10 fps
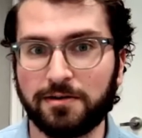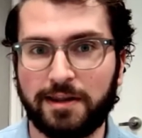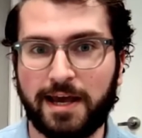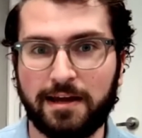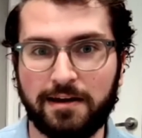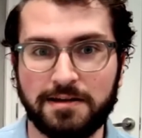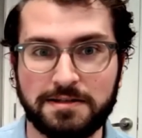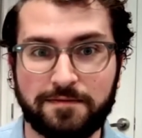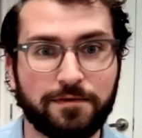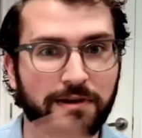that is
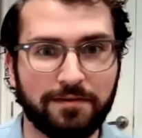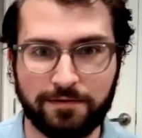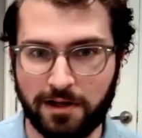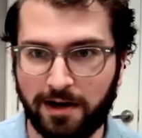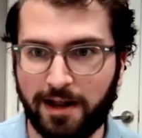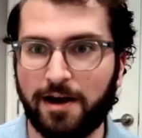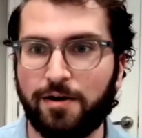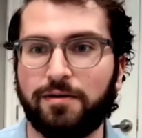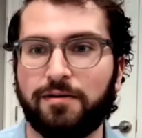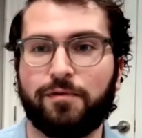fully flooded
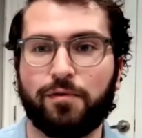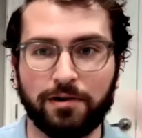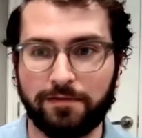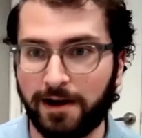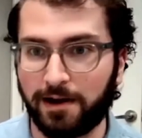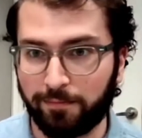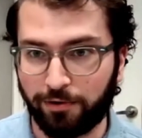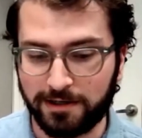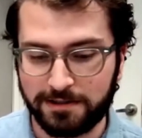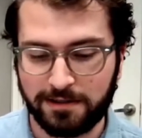out for your final
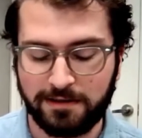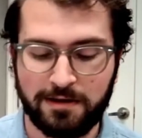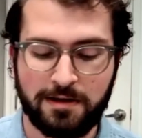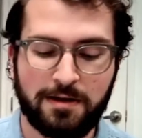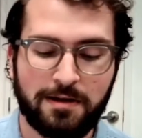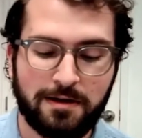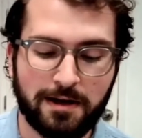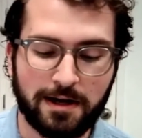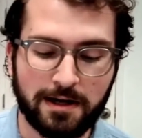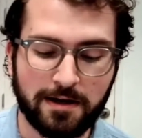print.
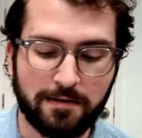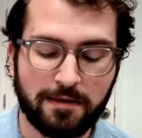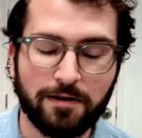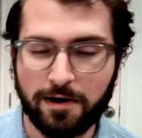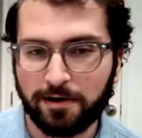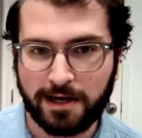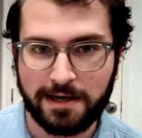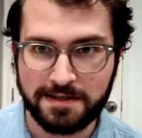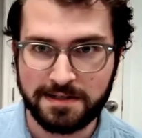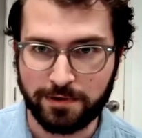There are
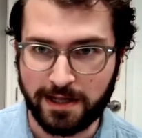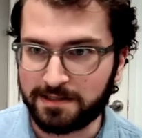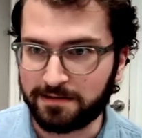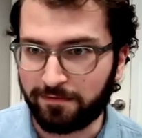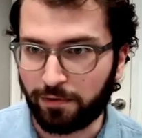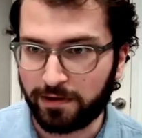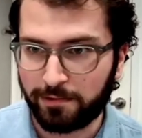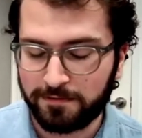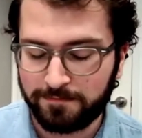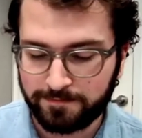cases where that's
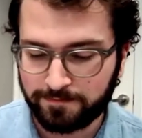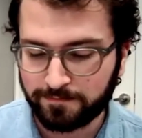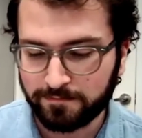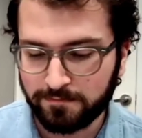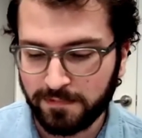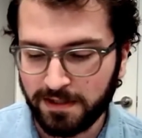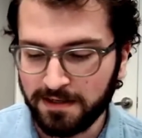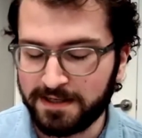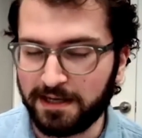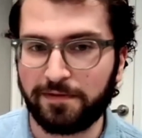unavoidable.
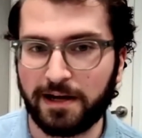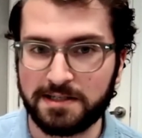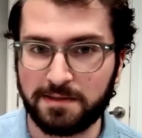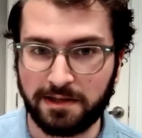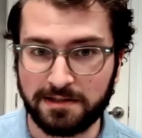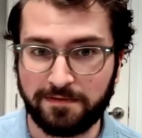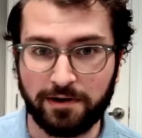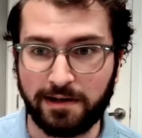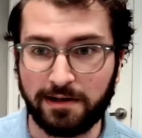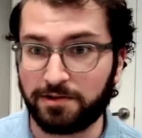Say you've got something that's
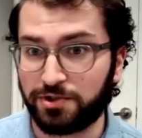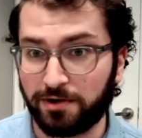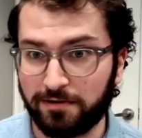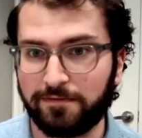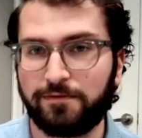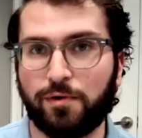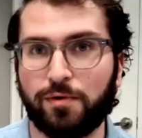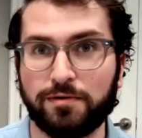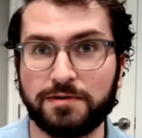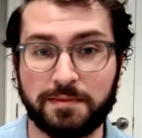very illustrative
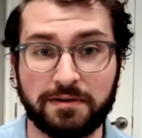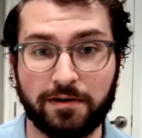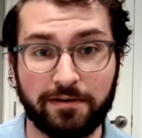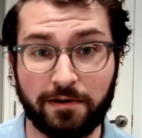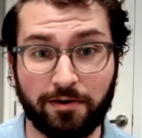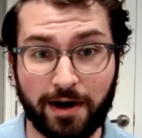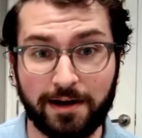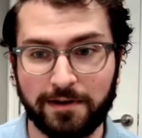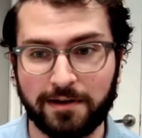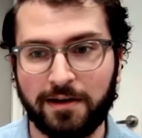or something very
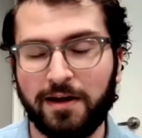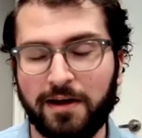photographic,